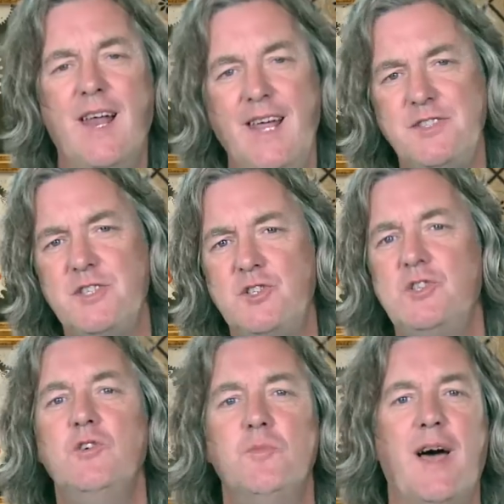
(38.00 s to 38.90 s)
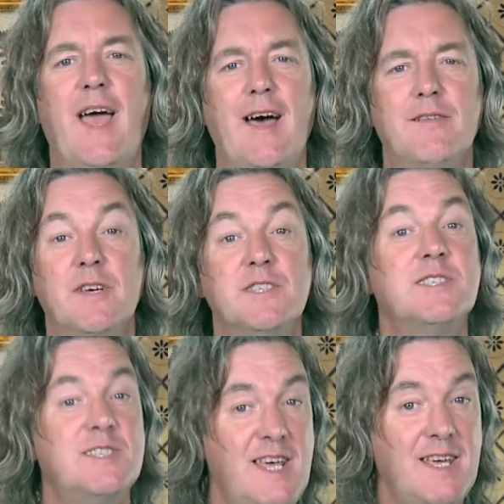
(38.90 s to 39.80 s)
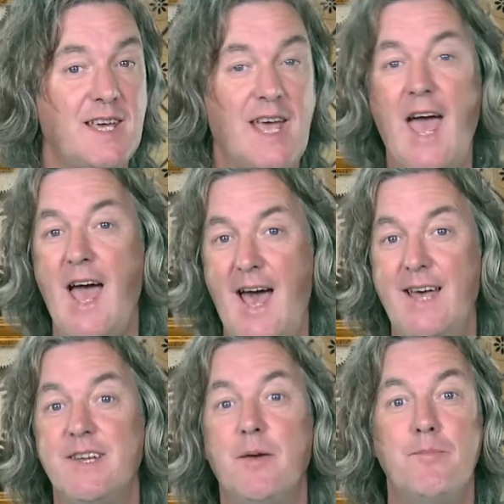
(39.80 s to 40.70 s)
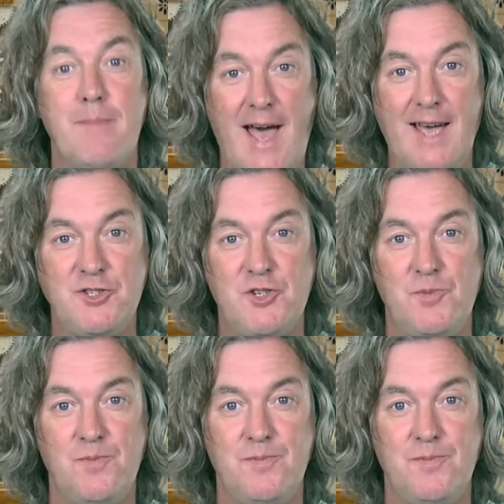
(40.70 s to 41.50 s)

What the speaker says: Let's assume I have a stick and a match.